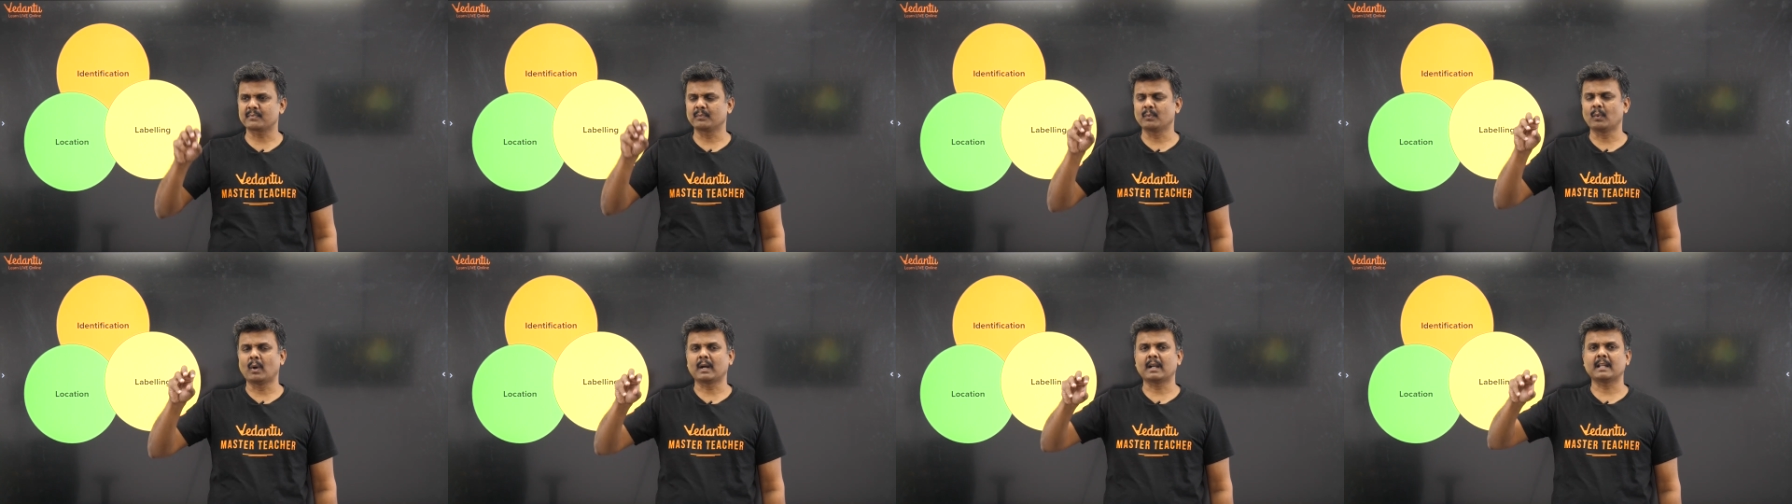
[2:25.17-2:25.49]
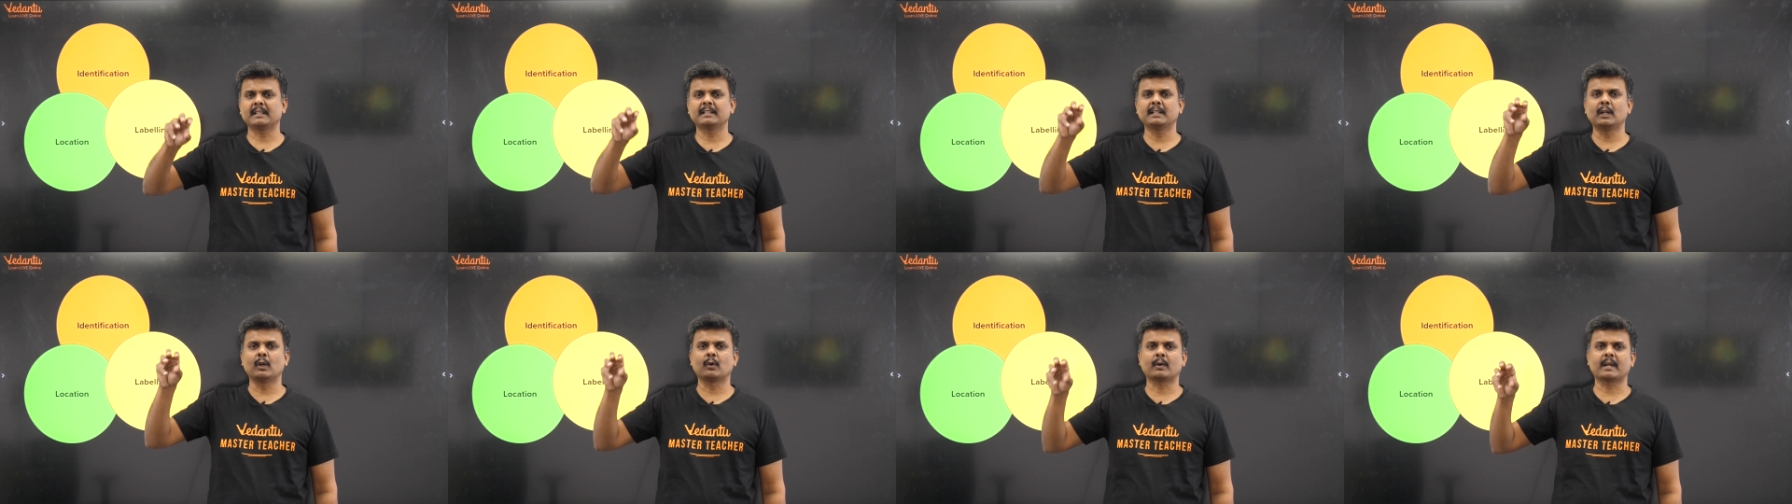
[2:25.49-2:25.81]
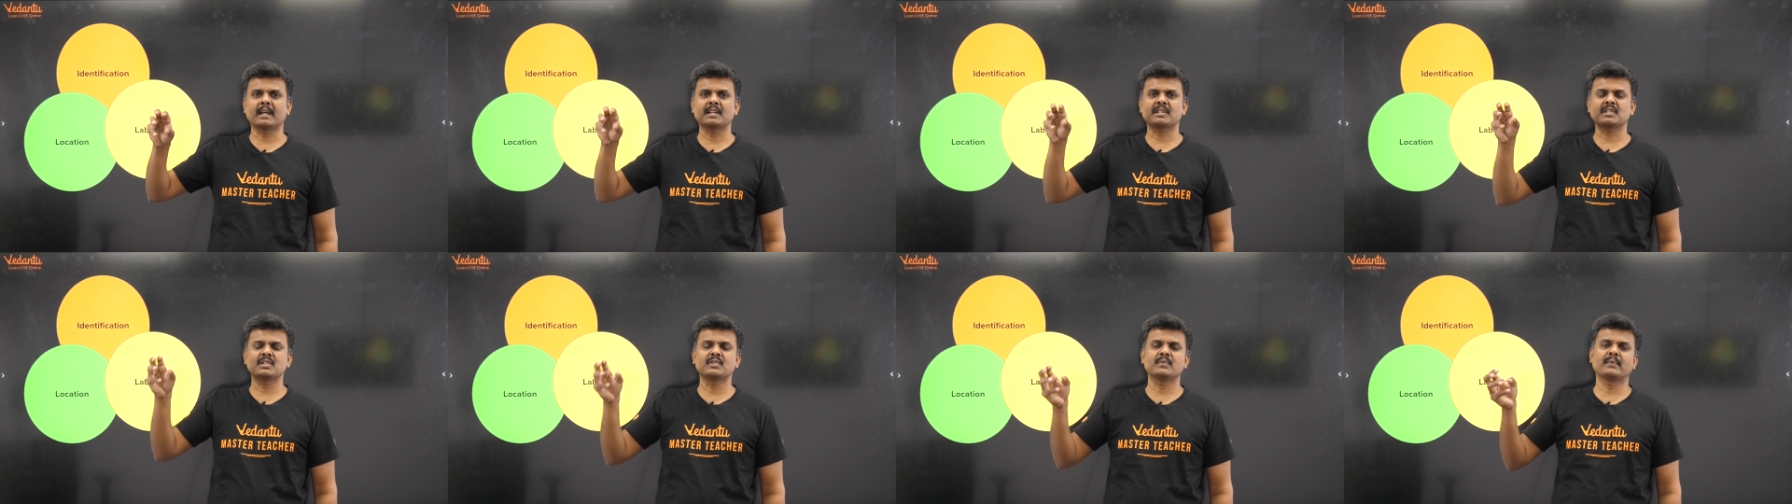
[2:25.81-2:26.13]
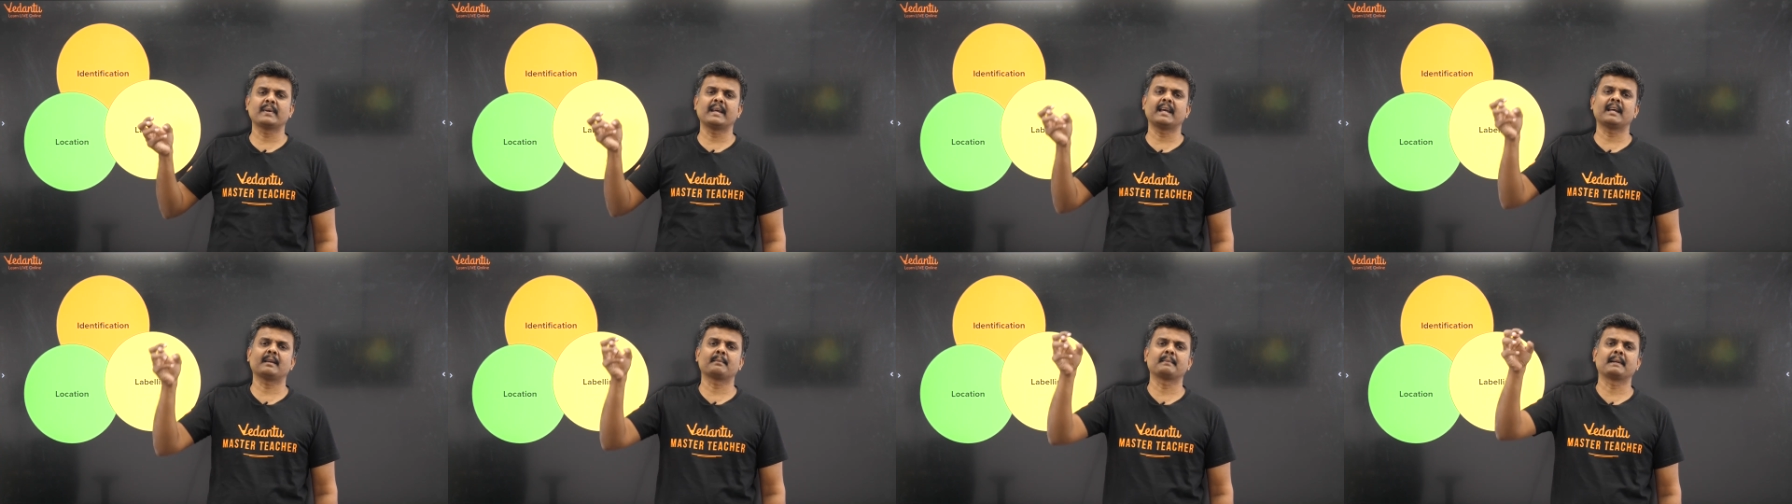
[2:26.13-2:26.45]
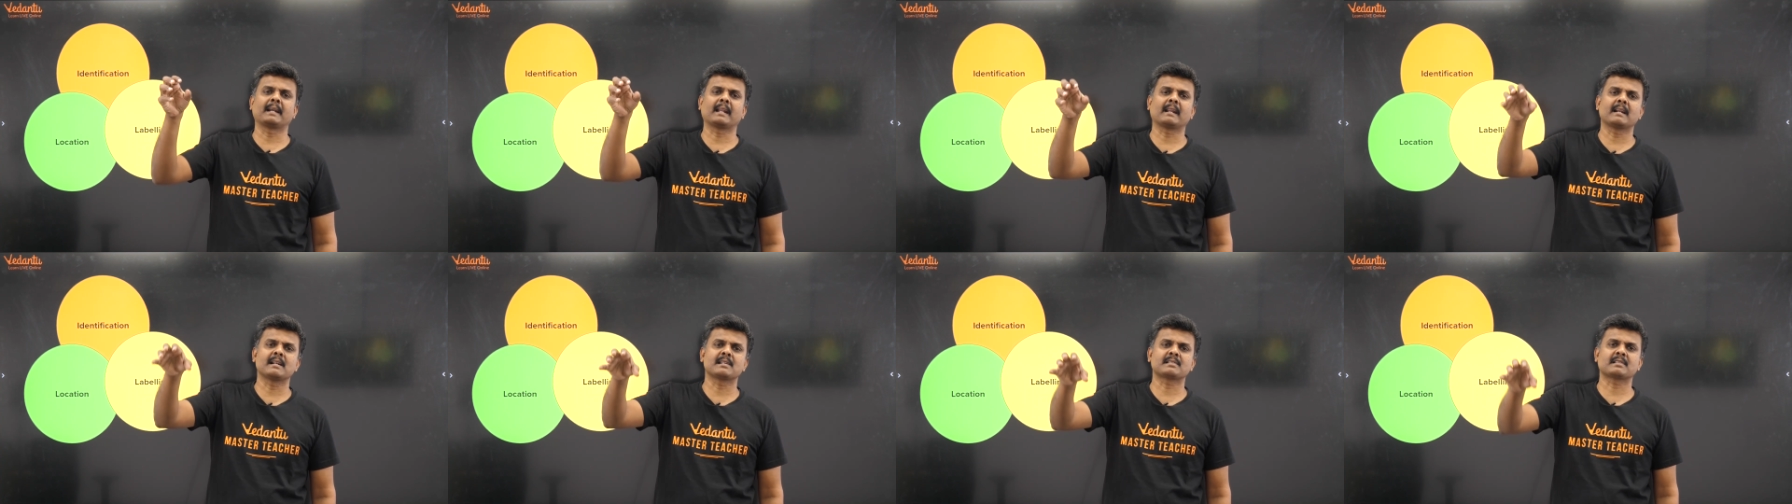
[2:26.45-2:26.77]
what are the locations where
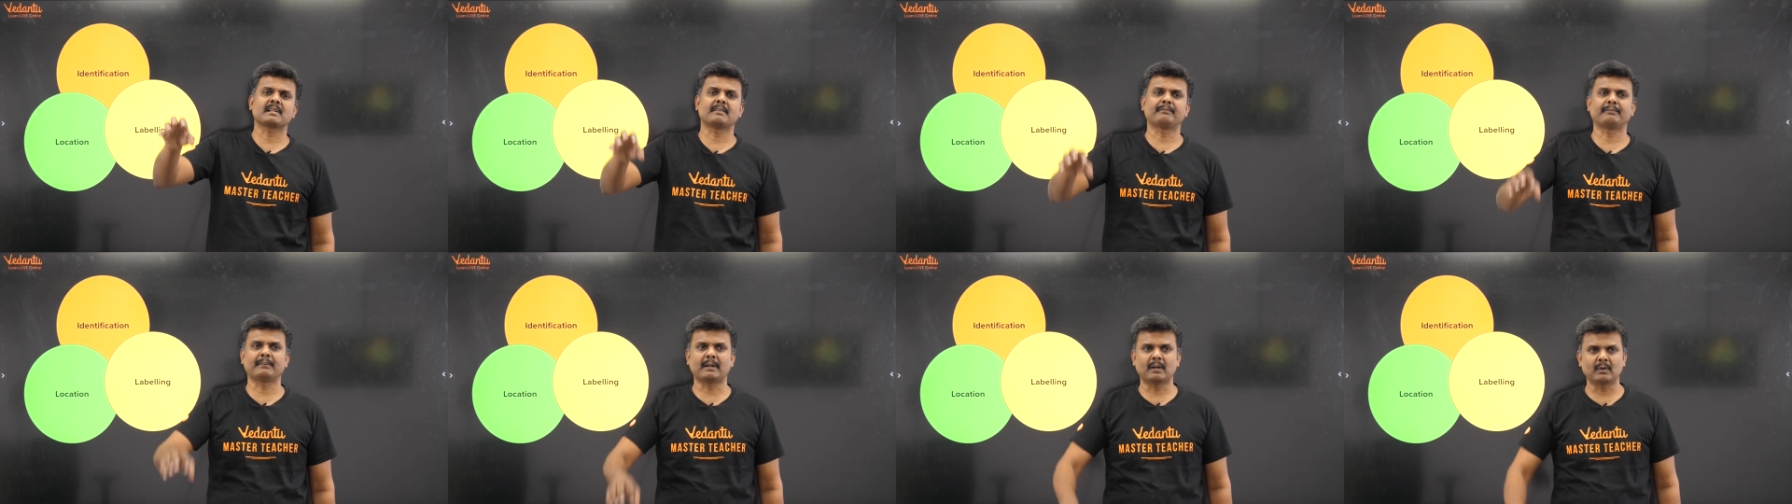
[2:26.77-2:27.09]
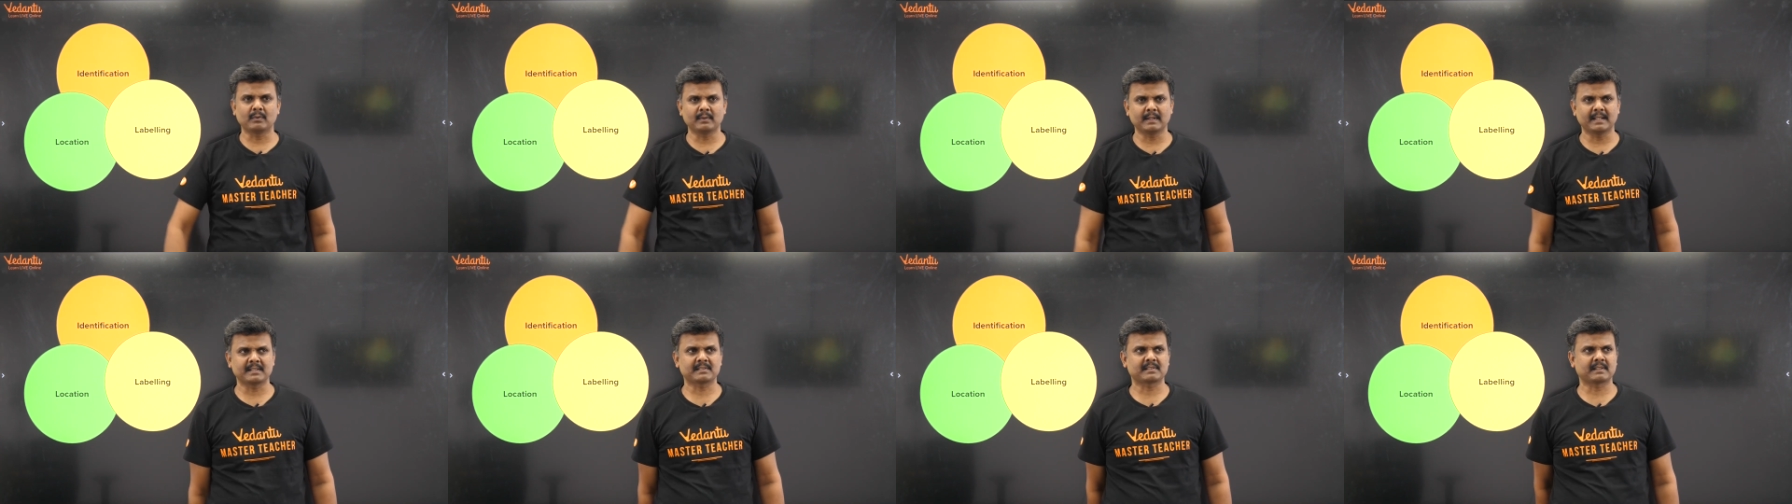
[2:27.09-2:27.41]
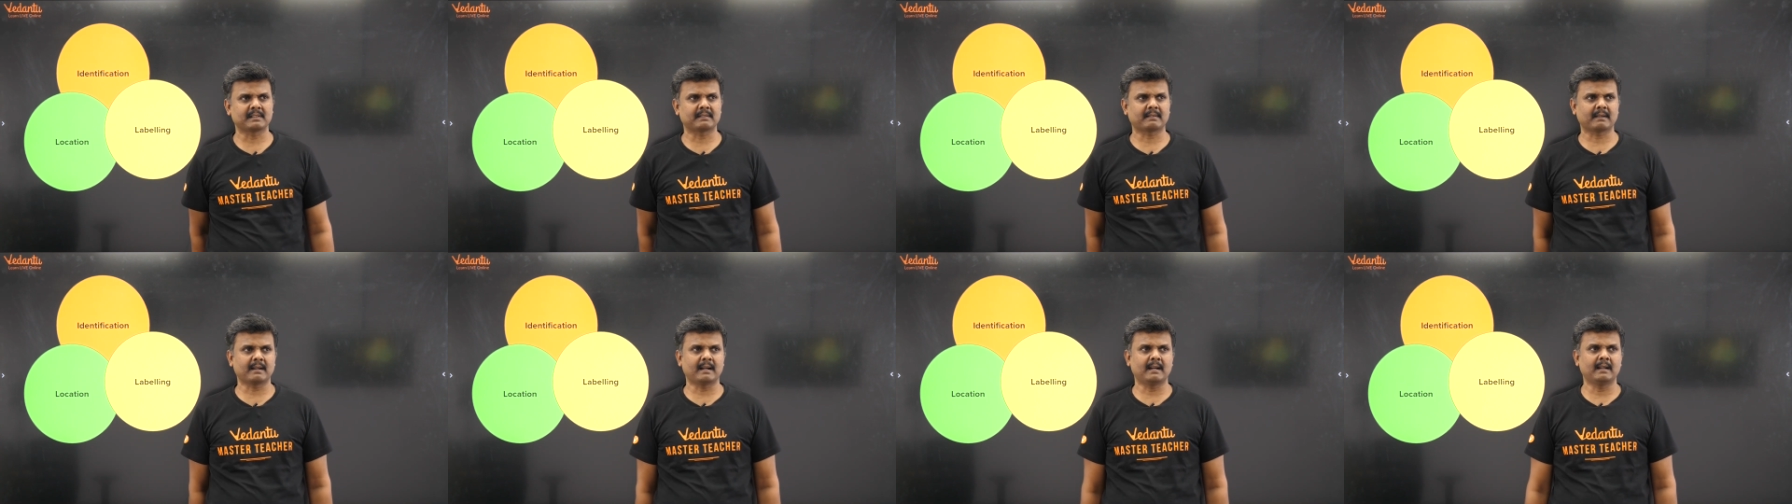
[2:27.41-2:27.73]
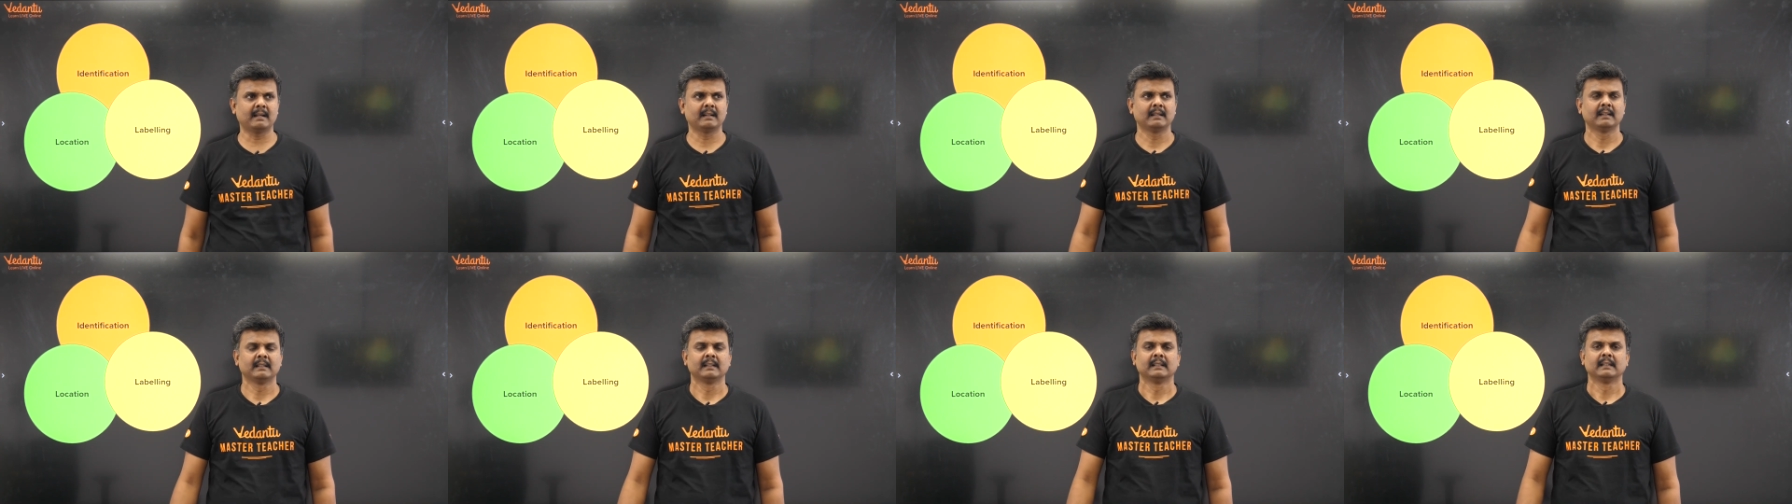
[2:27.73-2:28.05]
minerals are found, etc.